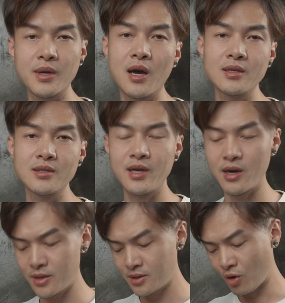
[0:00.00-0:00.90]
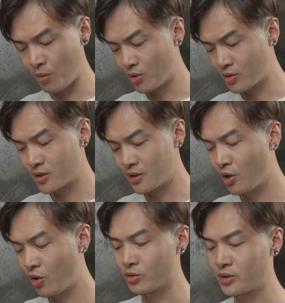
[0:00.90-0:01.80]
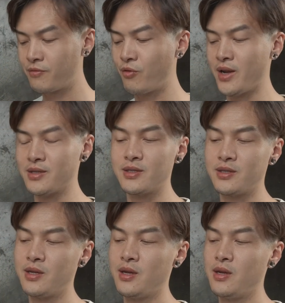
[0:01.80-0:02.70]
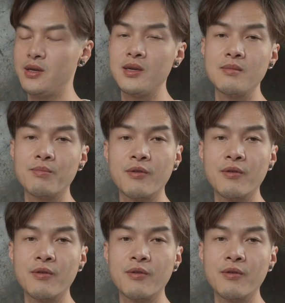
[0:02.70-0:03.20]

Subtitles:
because there is almost no difference in